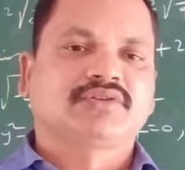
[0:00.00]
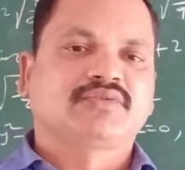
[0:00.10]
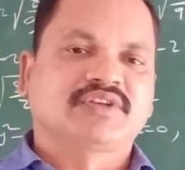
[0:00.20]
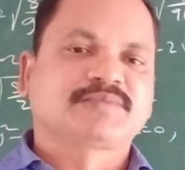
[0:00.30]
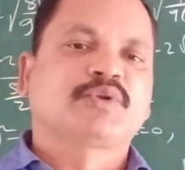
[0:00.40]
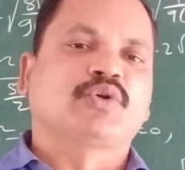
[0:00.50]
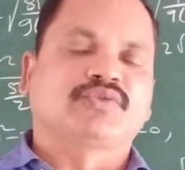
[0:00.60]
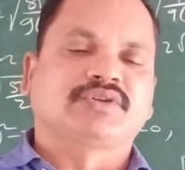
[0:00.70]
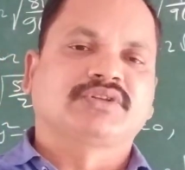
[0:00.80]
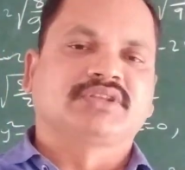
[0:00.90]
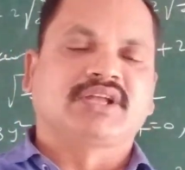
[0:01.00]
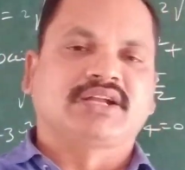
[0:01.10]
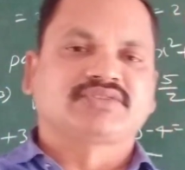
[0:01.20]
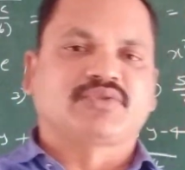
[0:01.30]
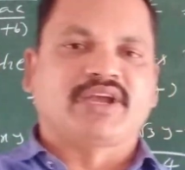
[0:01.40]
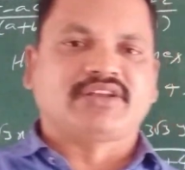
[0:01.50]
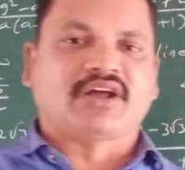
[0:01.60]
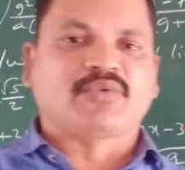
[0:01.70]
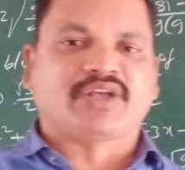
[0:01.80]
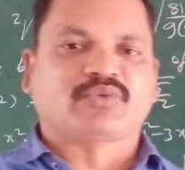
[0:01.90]
was proved. That's why
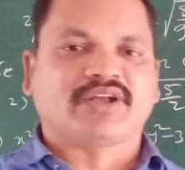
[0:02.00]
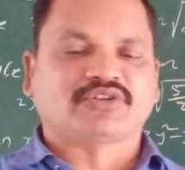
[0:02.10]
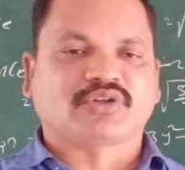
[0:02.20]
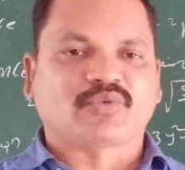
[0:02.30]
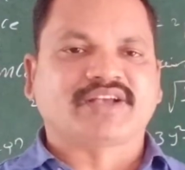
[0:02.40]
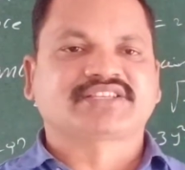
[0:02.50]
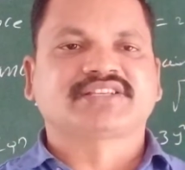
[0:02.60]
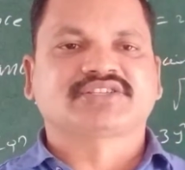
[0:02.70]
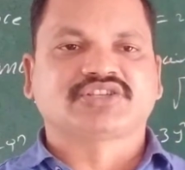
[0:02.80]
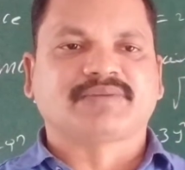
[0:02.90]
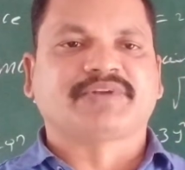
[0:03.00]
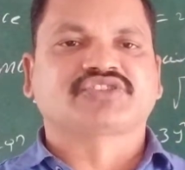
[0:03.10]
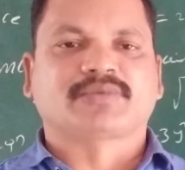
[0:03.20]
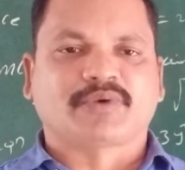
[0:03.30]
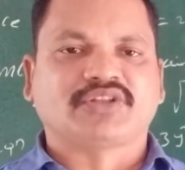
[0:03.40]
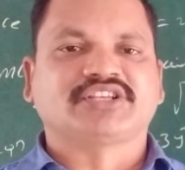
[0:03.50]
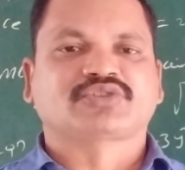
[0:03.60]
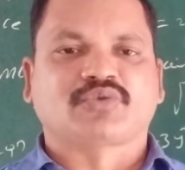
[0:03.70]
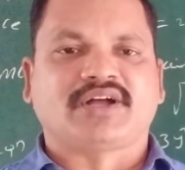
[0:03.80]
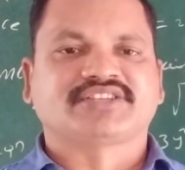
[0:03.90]
now we are going to the questions depends upon
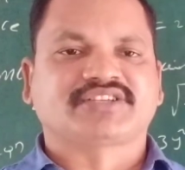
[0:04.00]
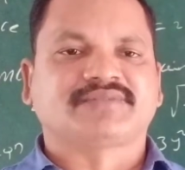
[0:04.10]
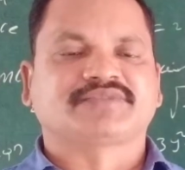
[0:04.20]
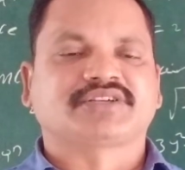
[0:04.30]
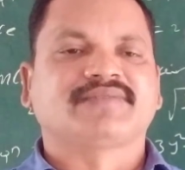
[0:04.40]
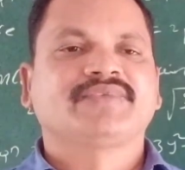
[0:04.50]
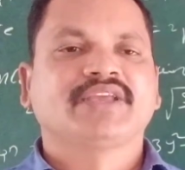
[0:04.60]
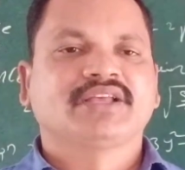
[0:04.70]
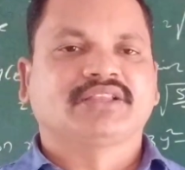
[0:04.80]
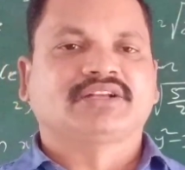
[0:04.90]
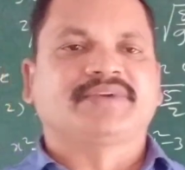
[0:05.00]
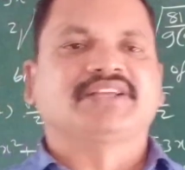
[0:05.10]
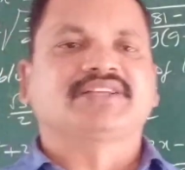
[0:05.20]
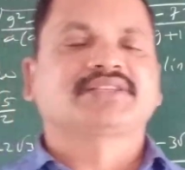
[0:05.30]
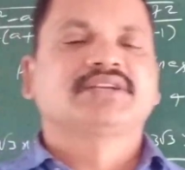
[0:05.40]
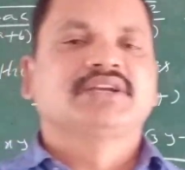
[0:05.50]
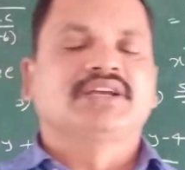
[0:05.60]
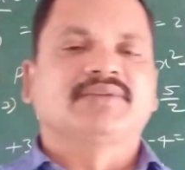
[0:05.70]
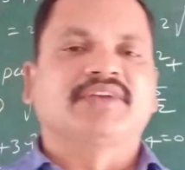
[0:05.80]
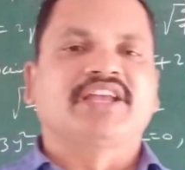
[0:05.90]
this concept. That means
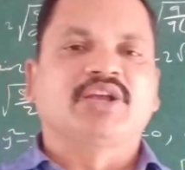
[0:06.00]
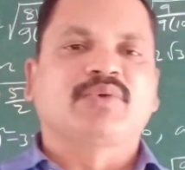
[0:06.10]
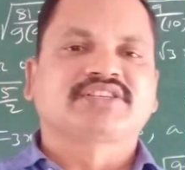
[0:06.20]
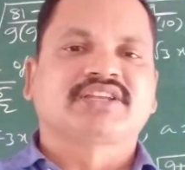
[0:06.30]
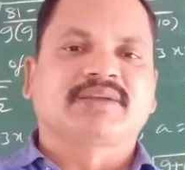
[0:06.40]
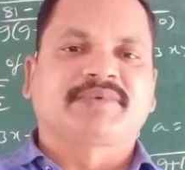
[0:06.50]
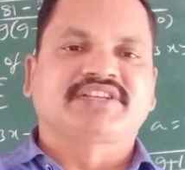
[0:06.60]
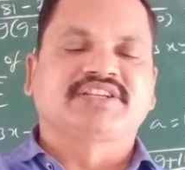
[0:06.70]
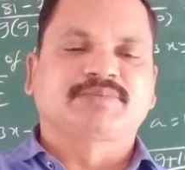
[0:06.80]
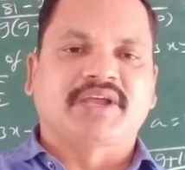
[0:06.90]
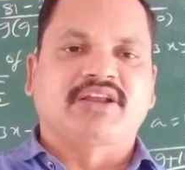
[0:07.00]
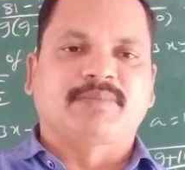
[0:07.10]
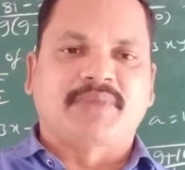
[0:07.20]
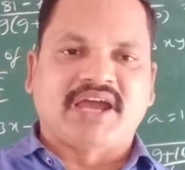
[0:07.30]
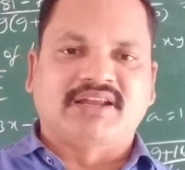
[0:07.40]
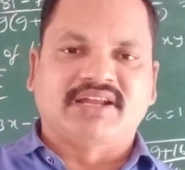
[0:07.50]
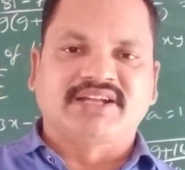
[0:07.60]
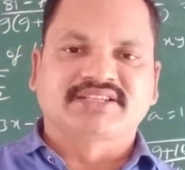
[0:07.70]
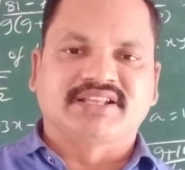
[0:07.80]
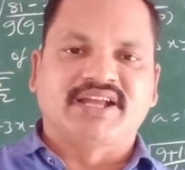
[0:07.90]
if the equation represents pair of parallel
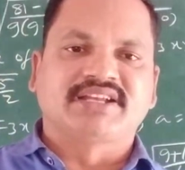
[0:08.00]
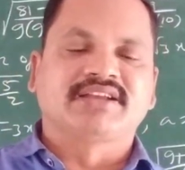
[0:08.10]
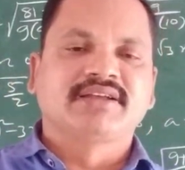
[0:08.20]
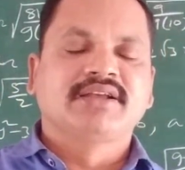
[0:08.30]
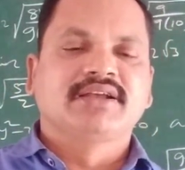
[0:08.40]
lines, then